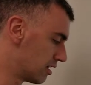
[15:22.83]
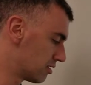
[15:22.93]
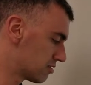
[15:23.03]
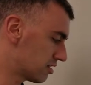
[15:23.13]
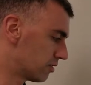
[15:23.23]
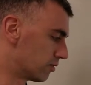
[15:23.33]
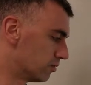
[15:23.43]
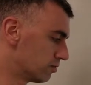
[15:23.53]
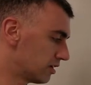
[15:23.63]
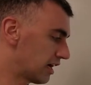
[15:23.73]
So
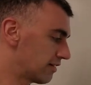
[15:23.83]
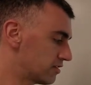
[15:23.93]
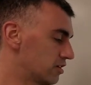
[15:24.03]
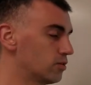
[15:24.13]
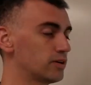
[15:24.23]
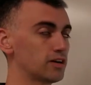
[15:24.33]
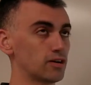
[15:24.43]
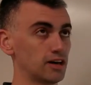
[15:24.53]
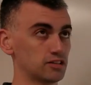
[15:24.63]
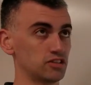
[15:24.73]
you have to know when you hear
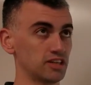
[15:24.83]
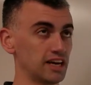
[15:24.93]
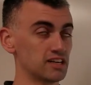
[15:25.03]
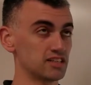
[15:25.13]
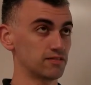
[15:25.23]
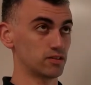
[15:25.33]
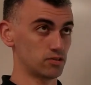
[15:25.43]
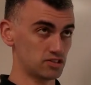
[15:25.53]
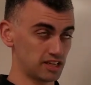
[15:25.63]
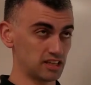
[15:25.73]
oxygen gas, you have to
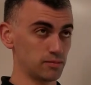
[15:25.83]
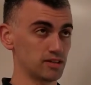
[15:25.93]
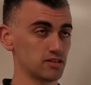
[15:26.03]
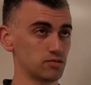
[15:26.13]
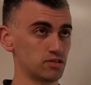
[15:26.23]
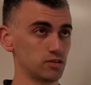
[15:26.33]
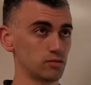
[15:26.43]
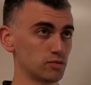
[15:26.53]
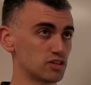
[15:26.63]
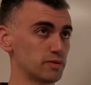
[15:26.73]
understand that means O2,
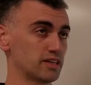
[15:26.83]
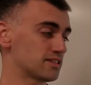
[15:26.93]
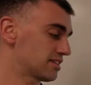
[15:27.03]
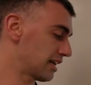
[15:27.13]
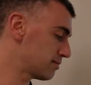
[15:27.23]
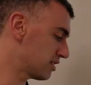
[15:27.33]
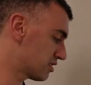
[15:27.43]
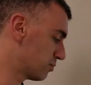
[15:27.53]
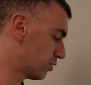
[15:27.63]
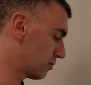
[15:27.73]
which means timesing its
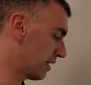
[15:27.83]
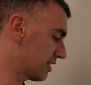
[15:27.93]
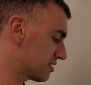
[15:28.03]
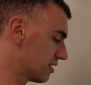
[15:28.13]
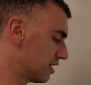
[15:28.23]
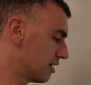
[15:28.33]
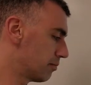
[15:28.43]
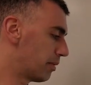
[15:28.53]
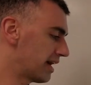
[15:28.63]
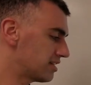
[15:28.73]
molar mass
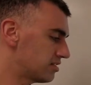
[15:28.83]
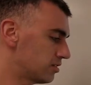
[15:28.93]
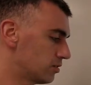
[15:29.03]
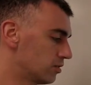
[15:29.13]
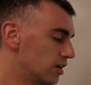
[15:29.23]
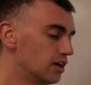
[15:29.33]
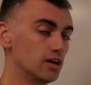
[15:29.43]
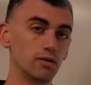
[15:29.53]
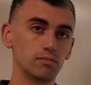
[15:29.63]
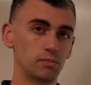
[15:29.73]
by 2.
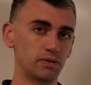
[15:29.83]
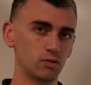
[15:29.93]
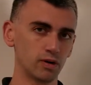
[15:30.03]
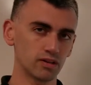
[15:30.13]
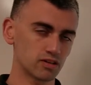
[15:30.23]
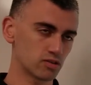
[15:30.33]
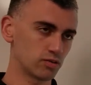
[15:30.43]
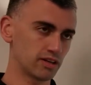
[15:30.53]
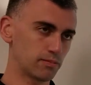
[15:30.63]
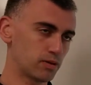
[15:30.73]
But be aware, this
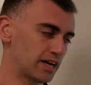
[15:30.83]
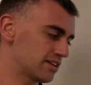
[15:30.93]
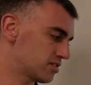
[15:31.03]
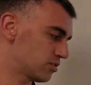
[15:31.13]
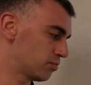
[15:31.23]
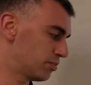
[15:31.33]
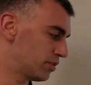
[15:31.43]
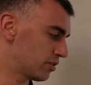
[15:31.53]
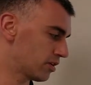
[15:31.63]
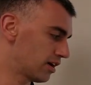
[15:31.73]
only applies to
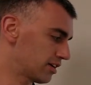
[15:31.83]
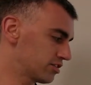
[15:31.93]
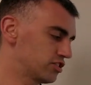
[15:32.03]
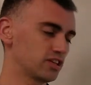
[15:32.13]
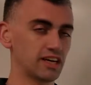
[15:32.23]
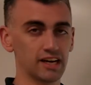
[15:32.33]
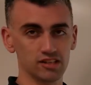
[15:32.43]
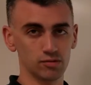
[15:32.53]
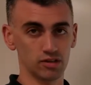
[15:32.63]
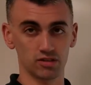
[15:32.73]
pure oxygen gas
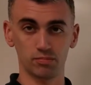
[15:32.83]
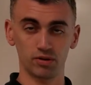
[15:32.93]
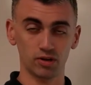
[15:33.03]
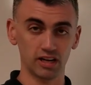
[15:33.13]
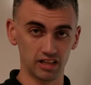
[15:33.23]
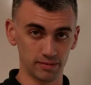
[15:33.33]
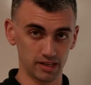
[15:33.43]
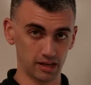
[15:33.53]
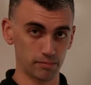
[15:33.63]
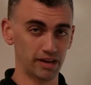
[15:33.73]
when it's a pure element
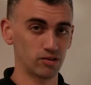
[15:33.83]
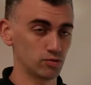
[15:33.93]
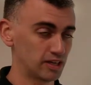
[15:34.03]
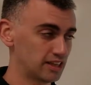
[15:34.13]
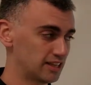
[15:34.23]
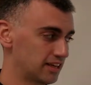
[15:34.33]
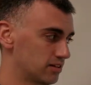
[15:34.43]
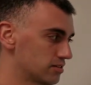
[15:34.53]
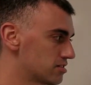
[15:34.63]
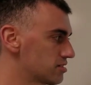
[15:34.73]
not bound to anything
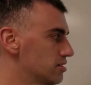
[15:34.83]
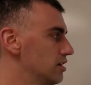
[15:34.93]
else.